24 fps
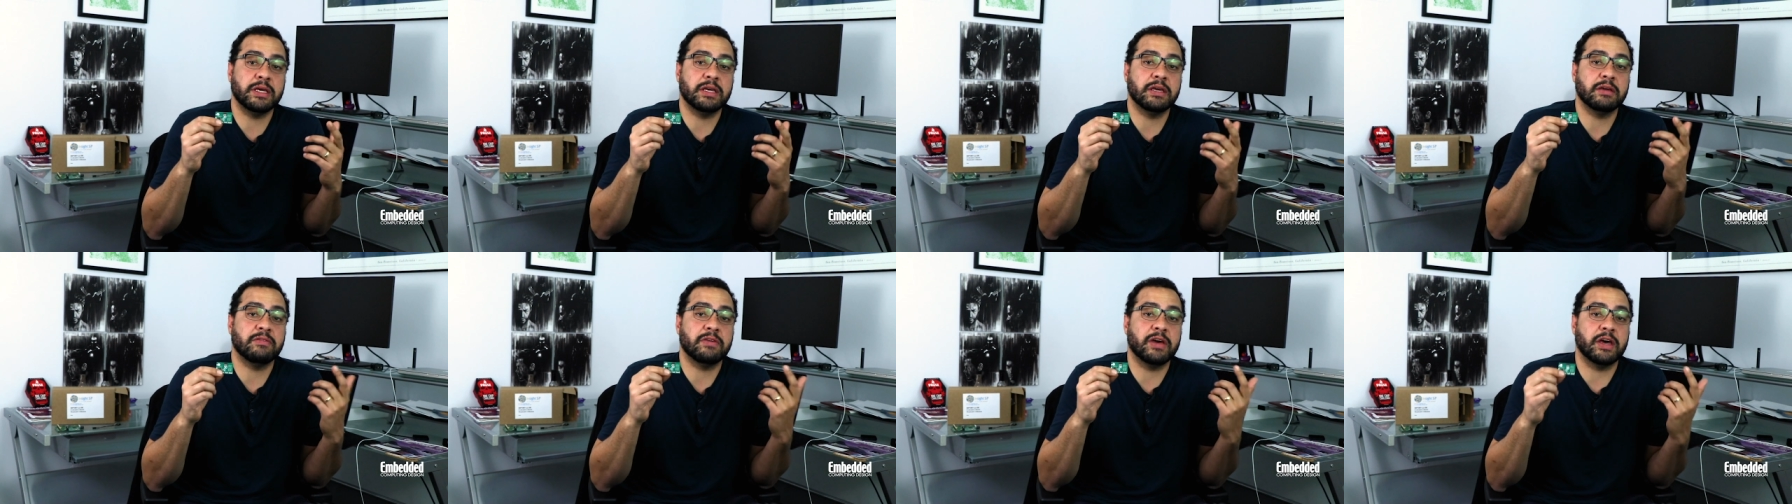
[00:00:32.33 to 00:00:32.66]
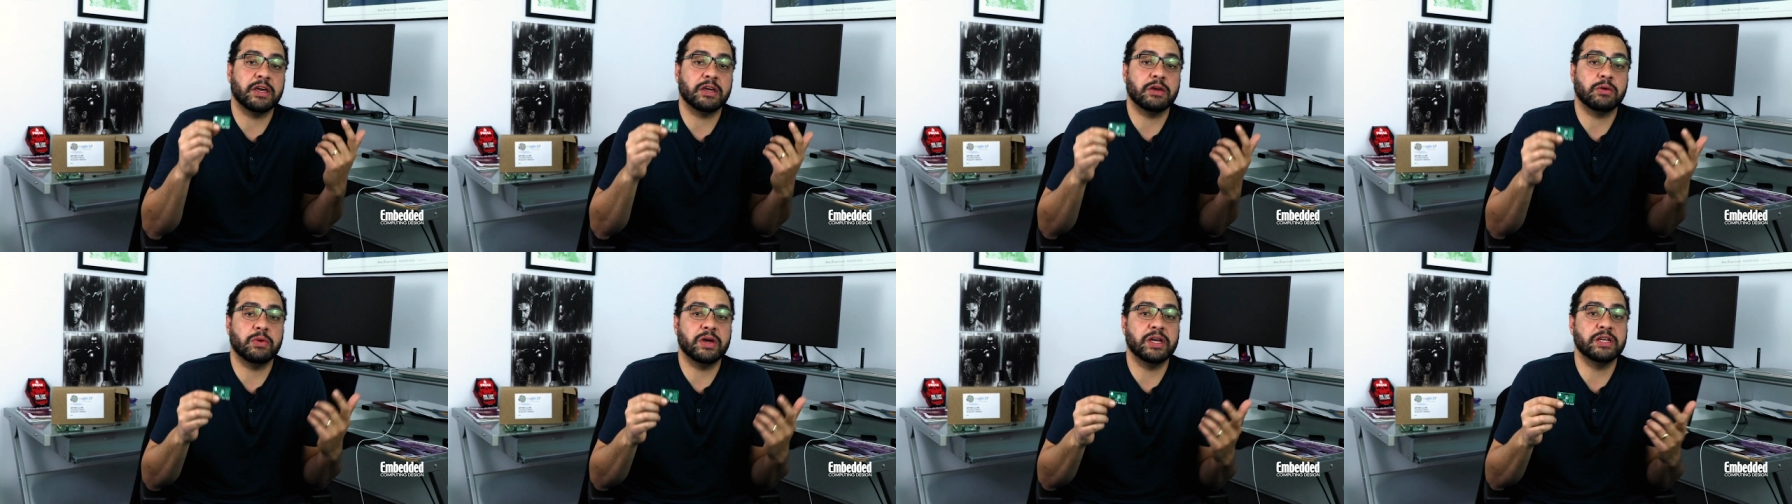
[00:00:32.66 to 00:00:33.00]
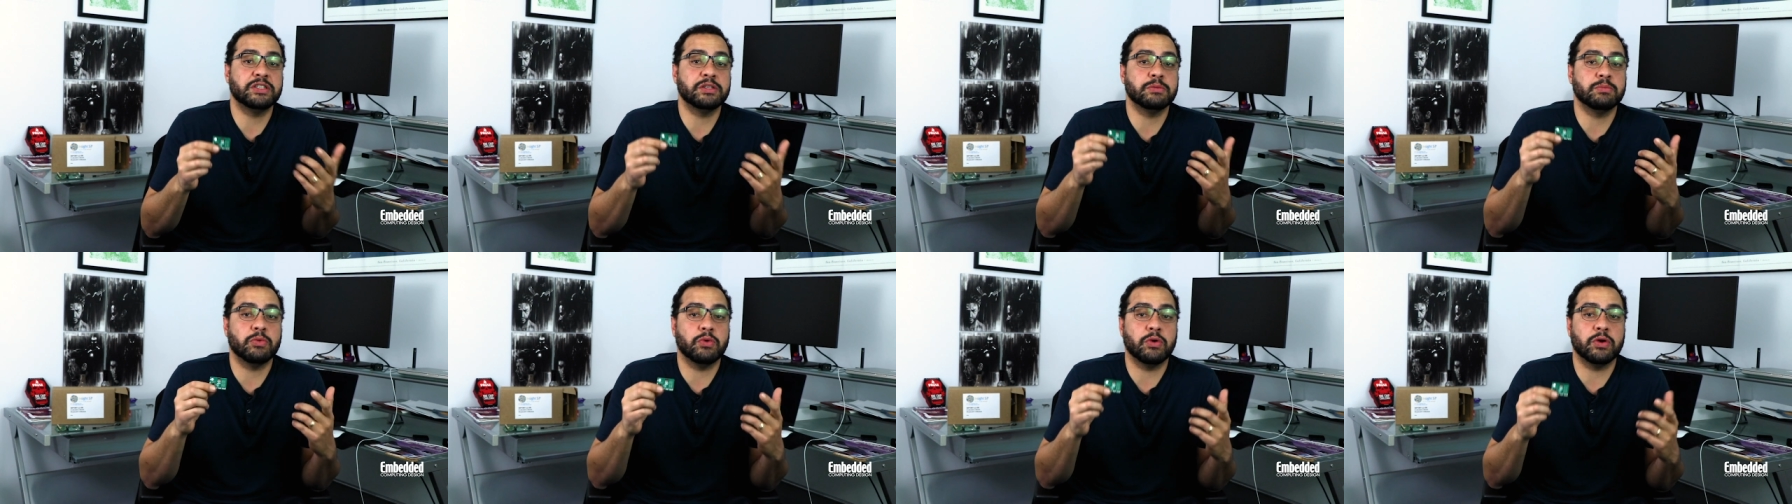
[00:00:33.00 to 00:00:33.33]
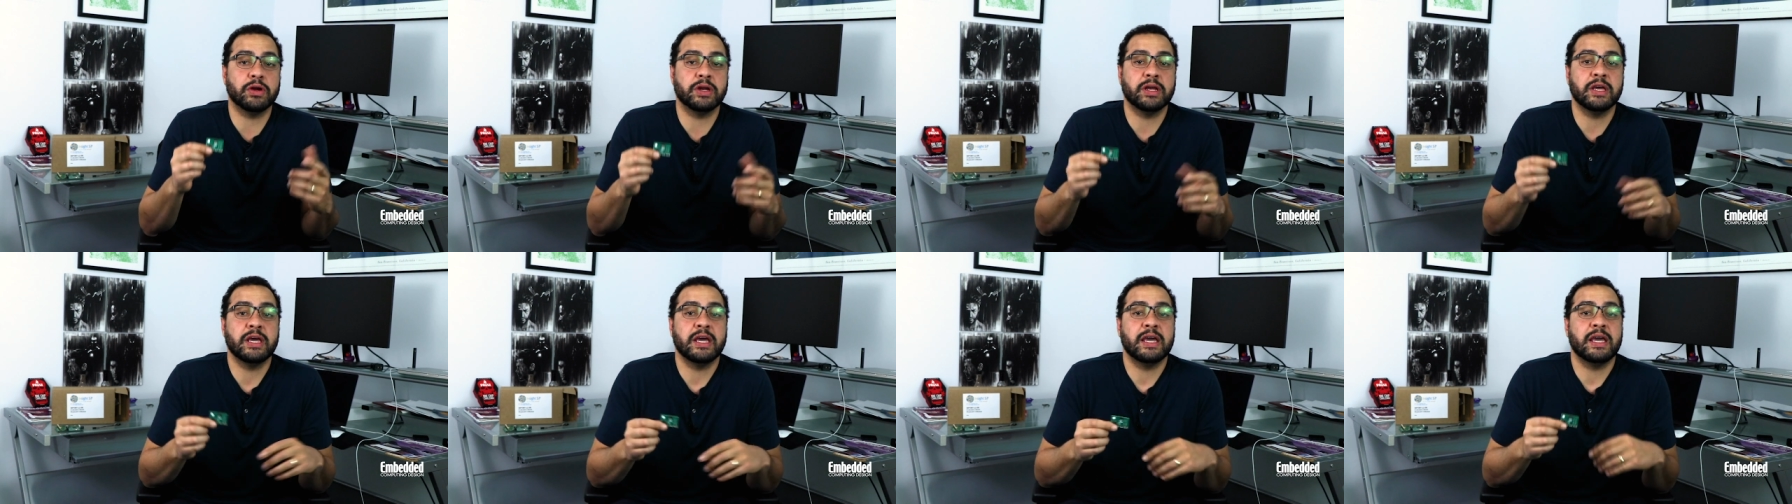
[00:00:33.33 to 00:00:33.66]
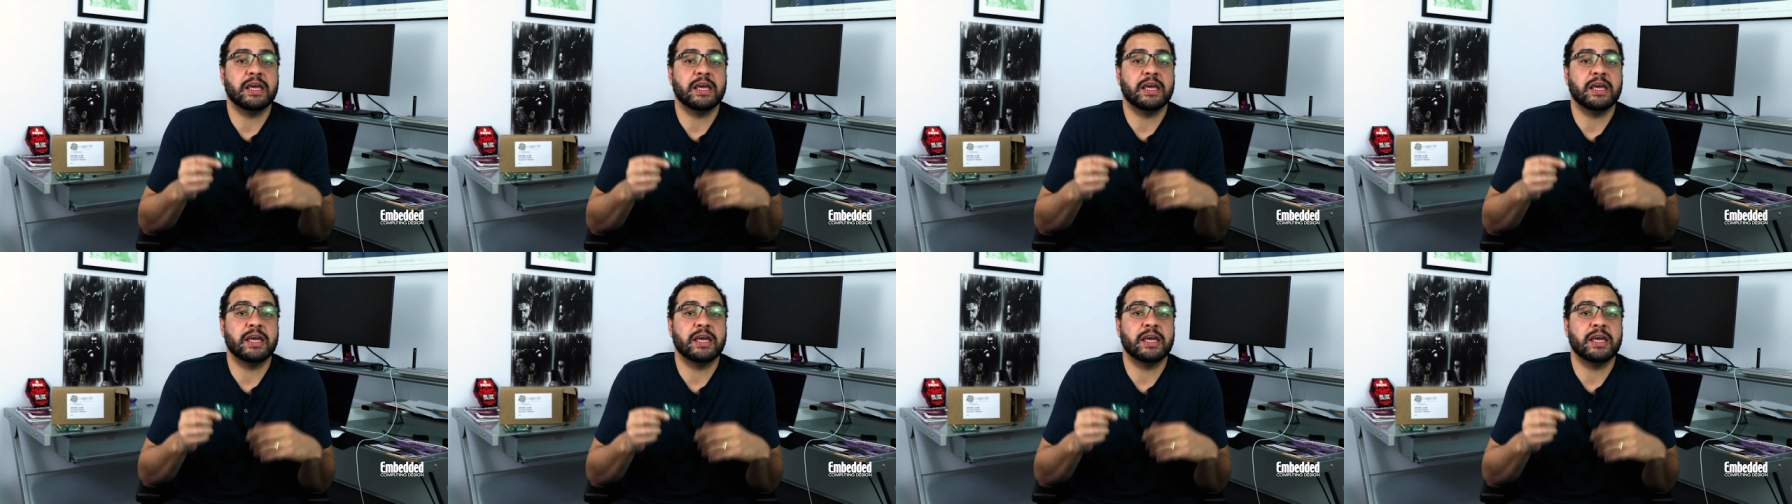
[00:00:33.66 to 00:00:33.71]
evaluation board